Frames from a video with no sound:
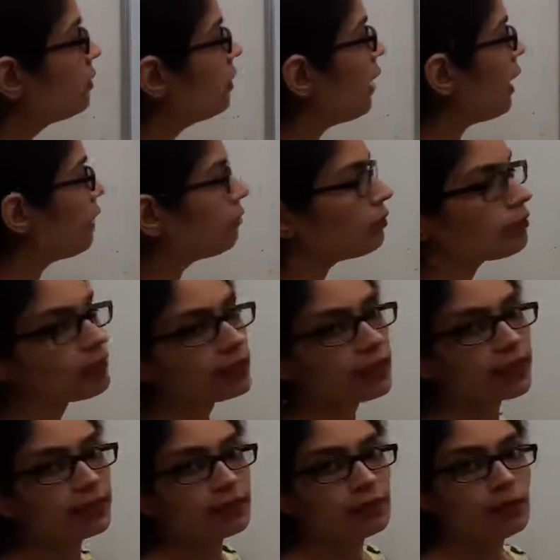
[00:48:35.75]
and we will
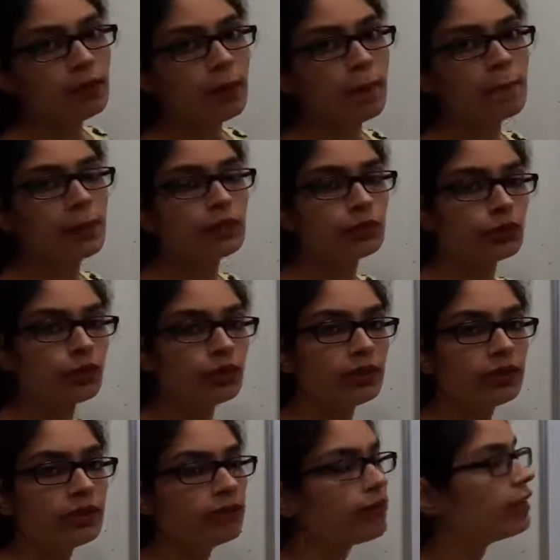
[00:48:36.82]
get the
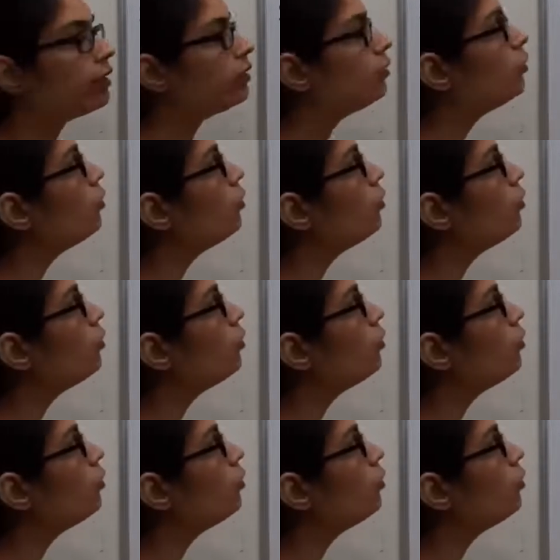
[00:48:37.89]
maturity value